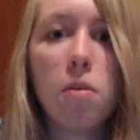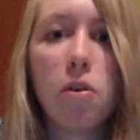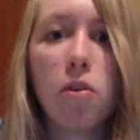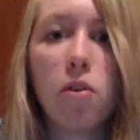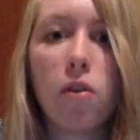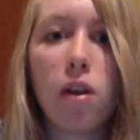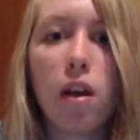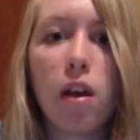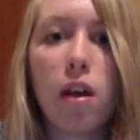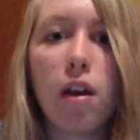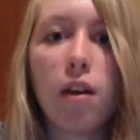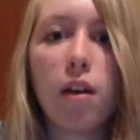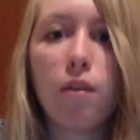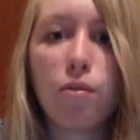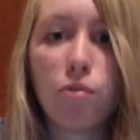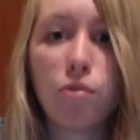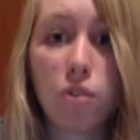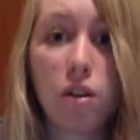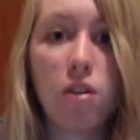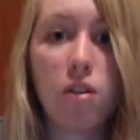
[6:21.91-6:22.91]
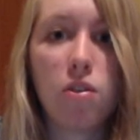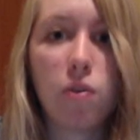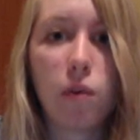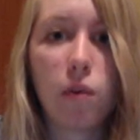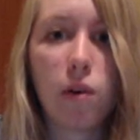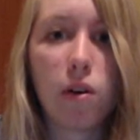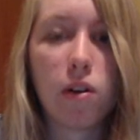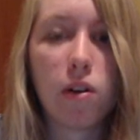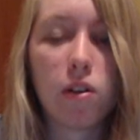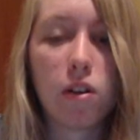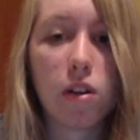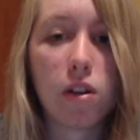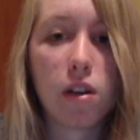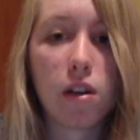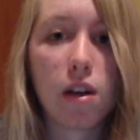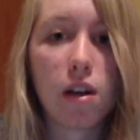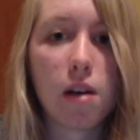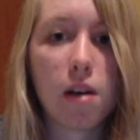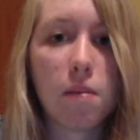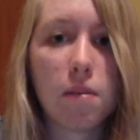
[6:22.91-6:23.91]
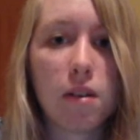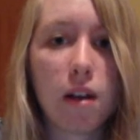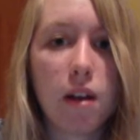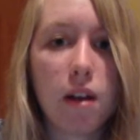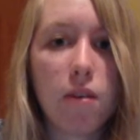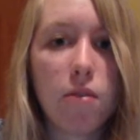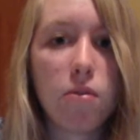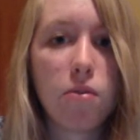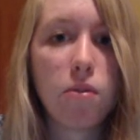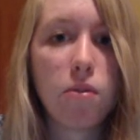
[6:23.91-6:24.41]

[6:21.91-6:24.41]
It's a really good free source to look up stuff.